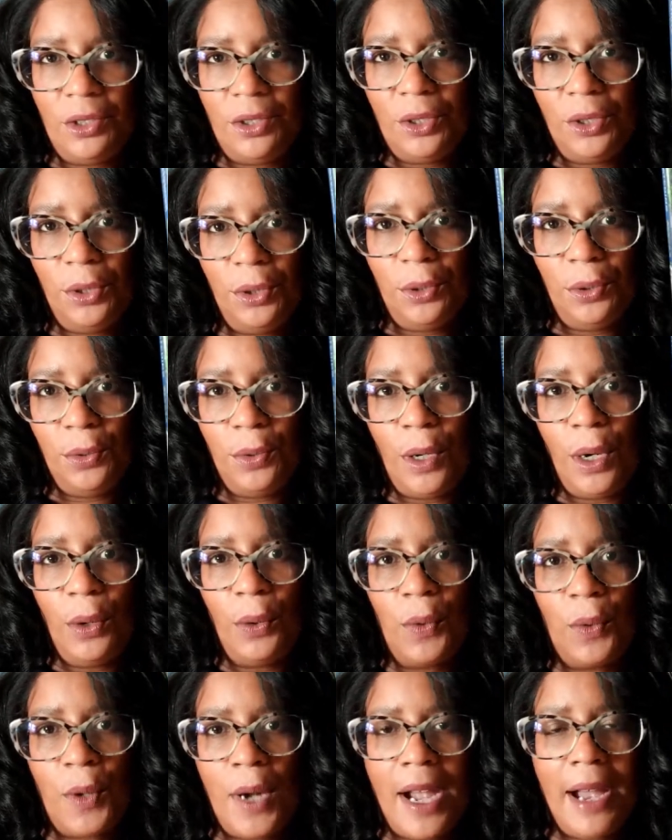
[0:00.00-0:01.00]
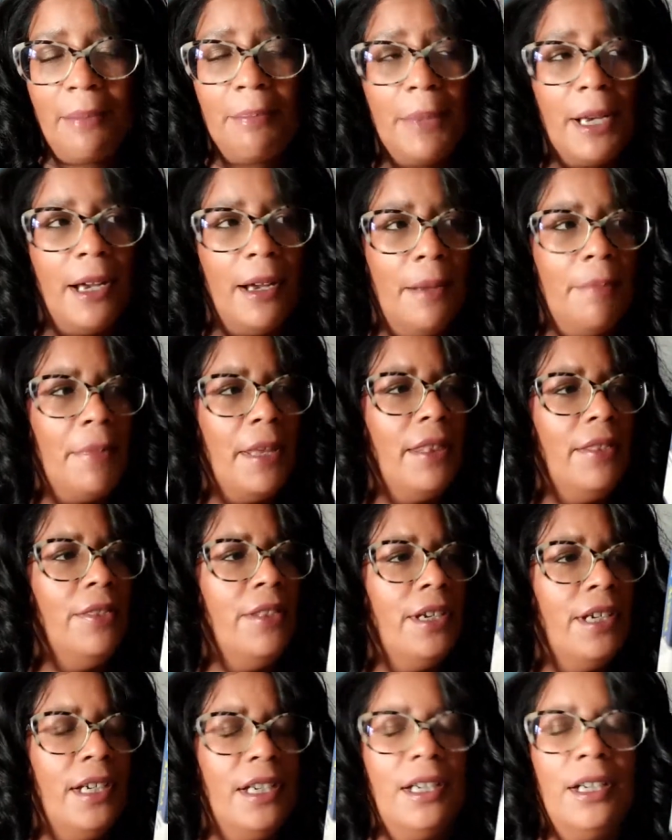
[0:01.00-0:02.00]
to wrap up
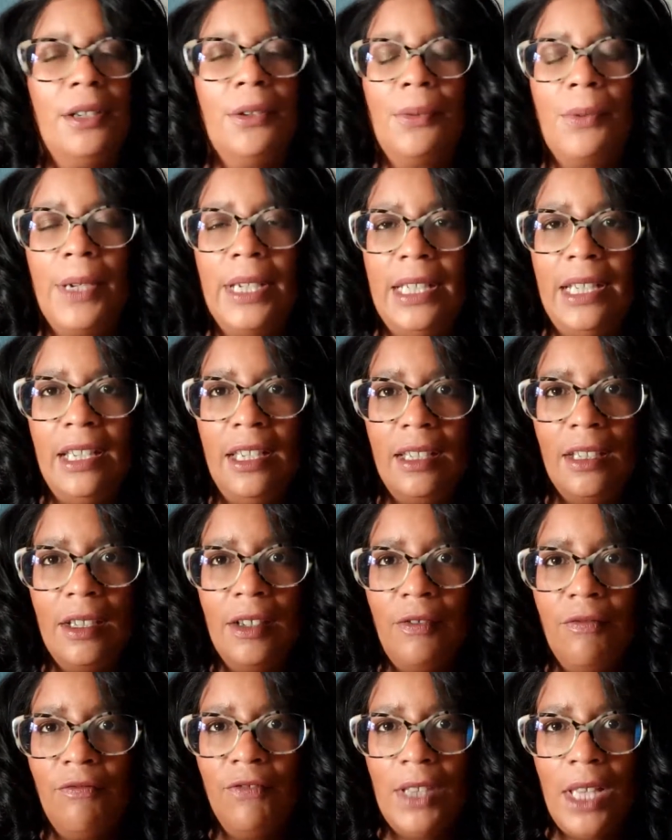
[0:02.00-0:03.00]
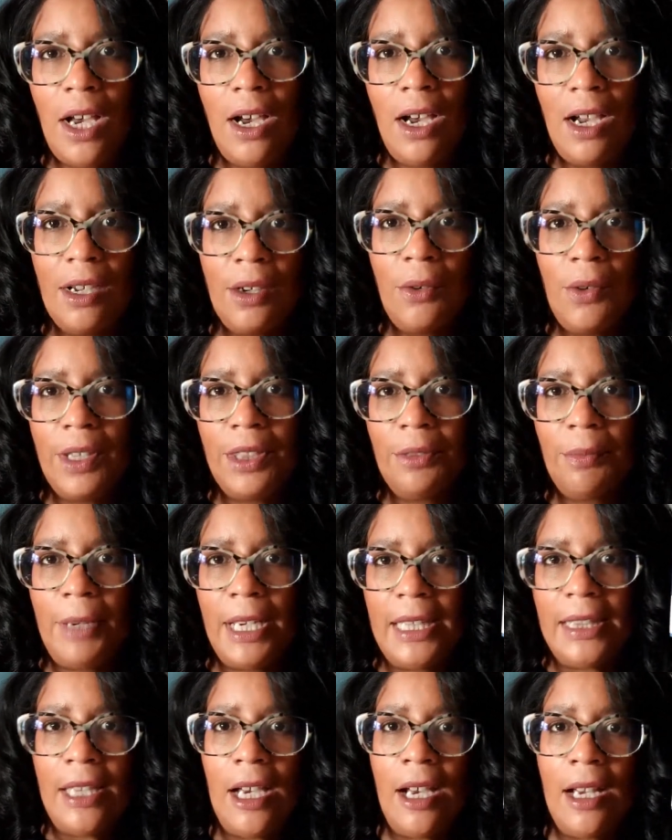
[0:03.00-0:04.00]
the reading vlog with my
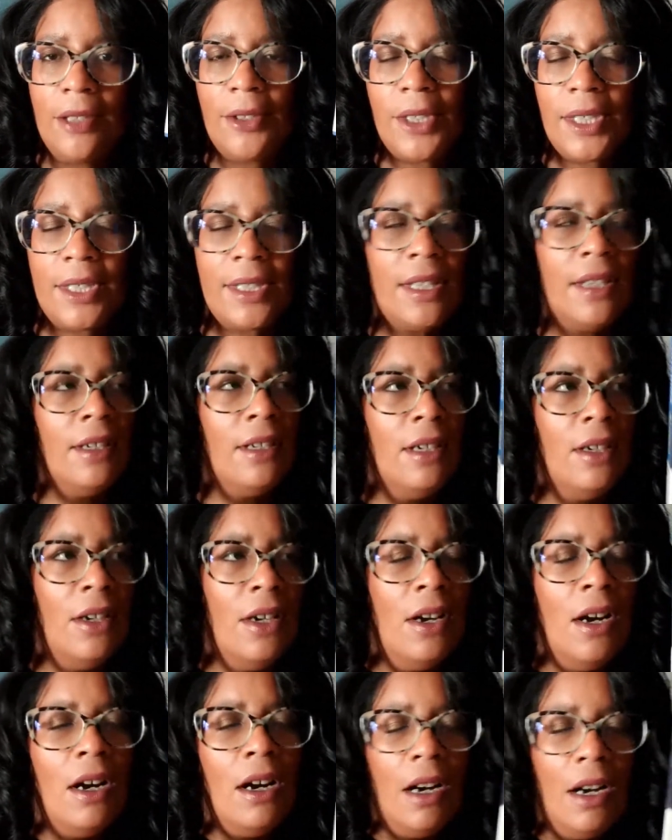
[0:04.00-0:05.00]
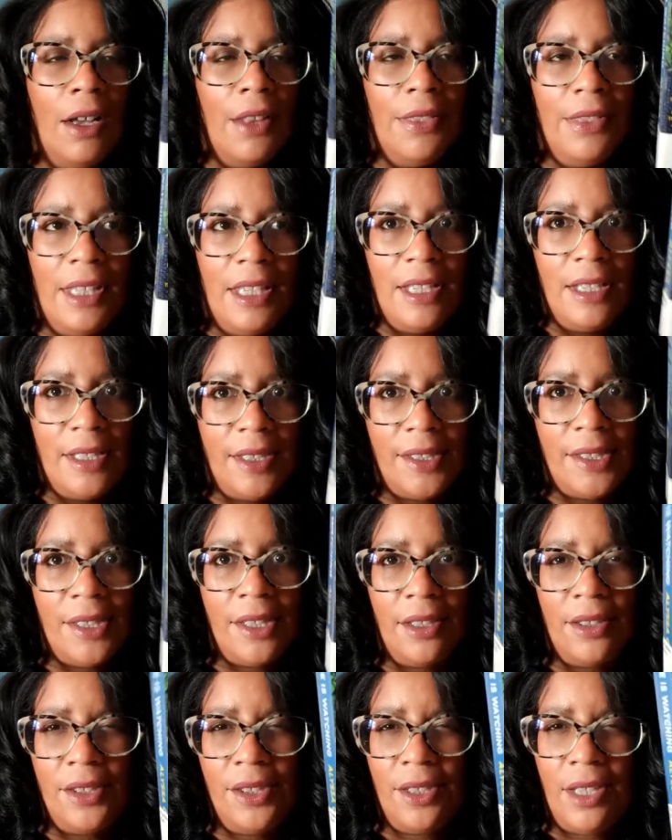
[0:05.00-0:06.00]
thoughts on this.
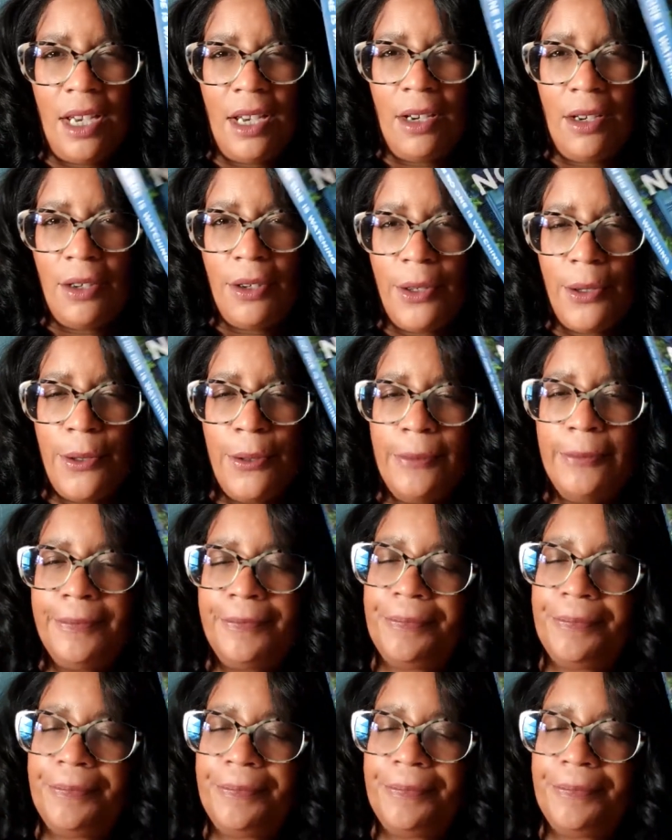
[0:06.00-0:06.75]
So